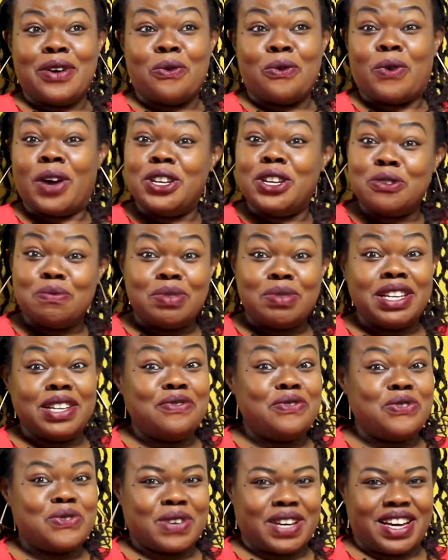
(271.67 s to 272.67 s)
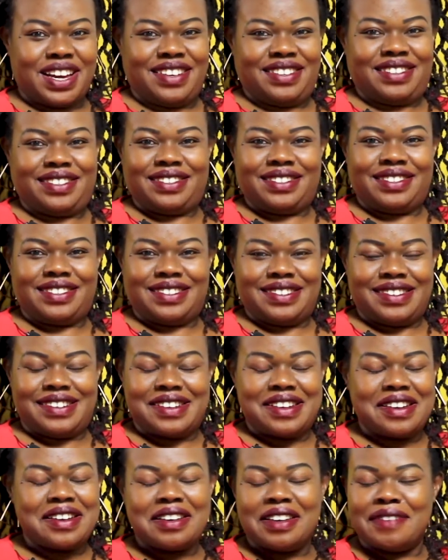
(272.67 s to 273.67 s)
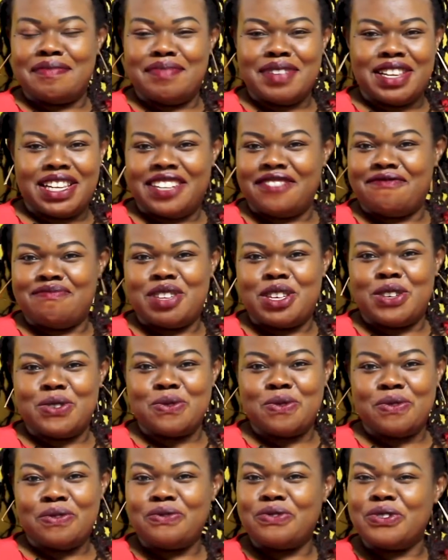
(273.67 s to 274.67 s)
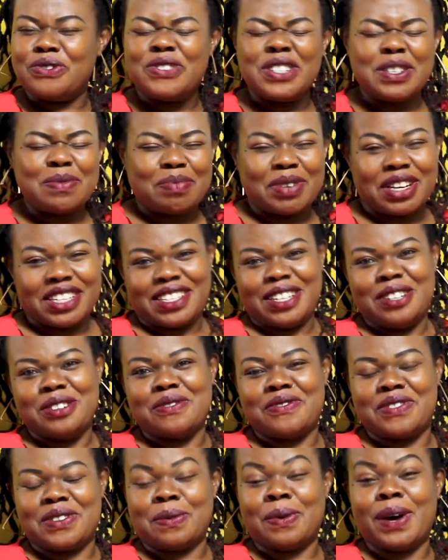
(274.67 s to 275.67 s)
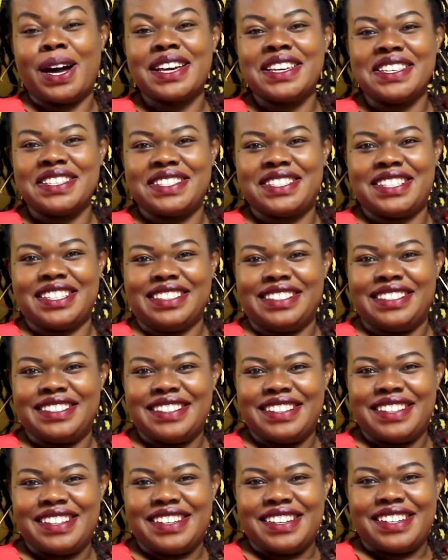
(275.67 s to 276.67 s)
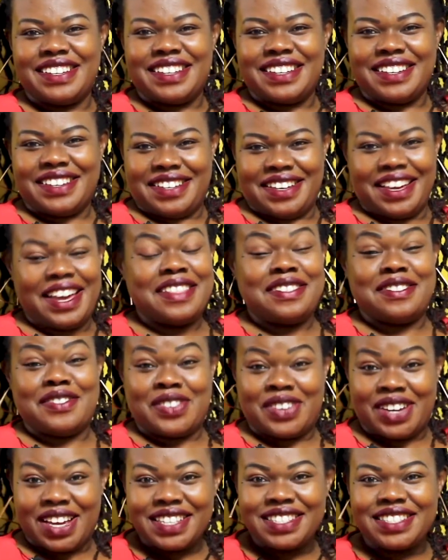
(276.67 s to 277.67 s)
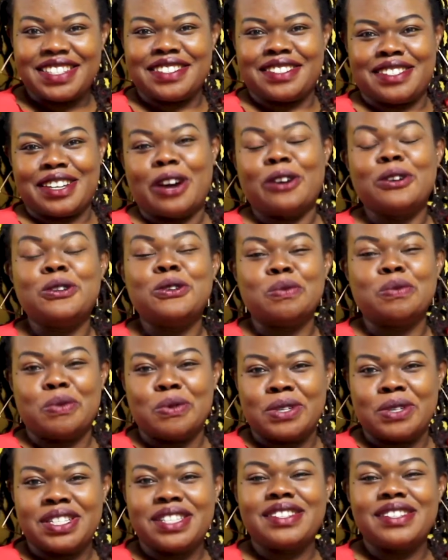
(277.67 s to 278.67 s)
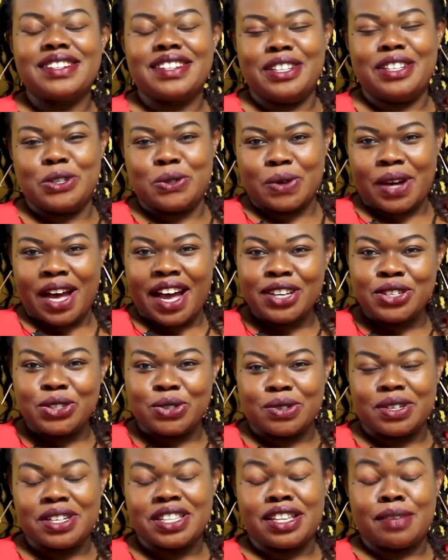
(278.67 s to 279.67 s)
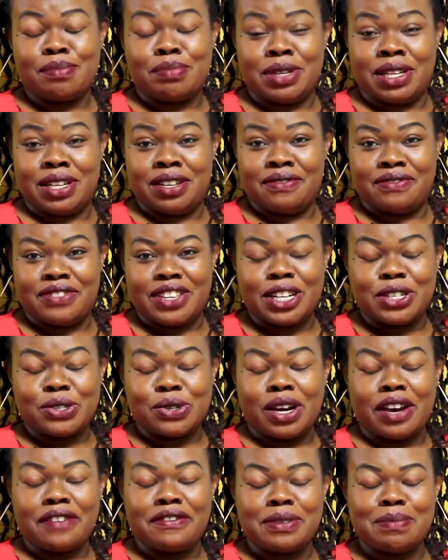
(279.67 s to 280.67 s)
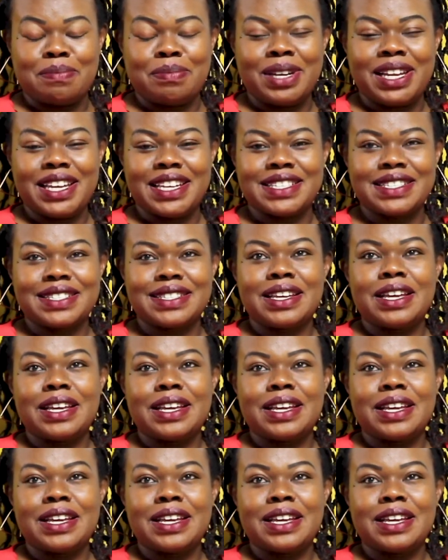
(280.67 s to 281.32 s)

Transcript: when you believe you can, believe me, 50% of the work is done. And the rest is now to put into action the belief that you have in place.